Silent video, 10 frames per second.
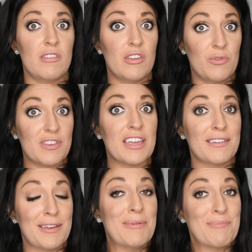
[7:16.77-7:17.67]

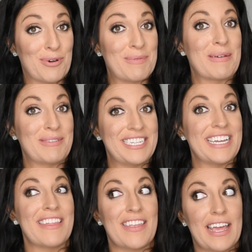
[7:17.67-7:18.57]
using premium
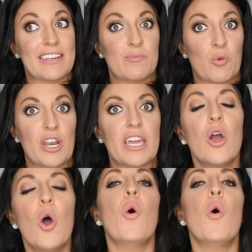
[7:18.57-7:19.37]
tea in the next morning